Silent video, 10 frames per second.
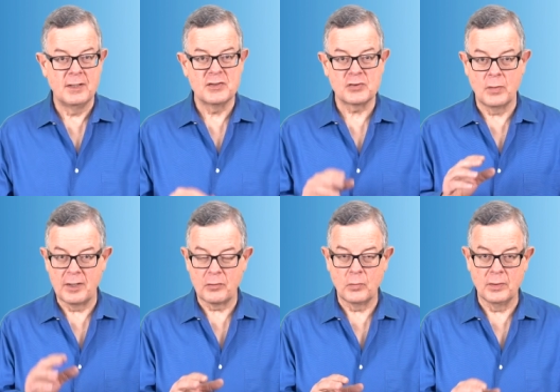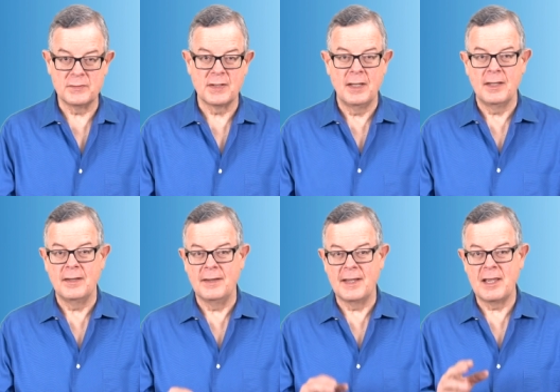So, in other words,
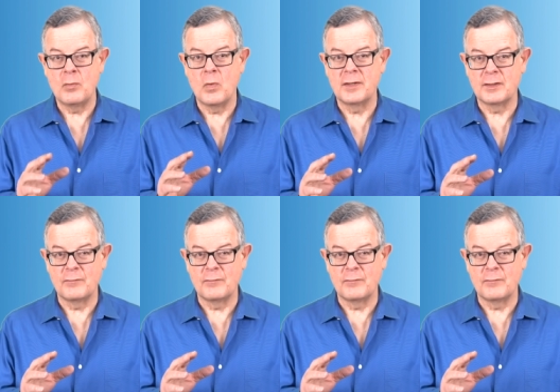they want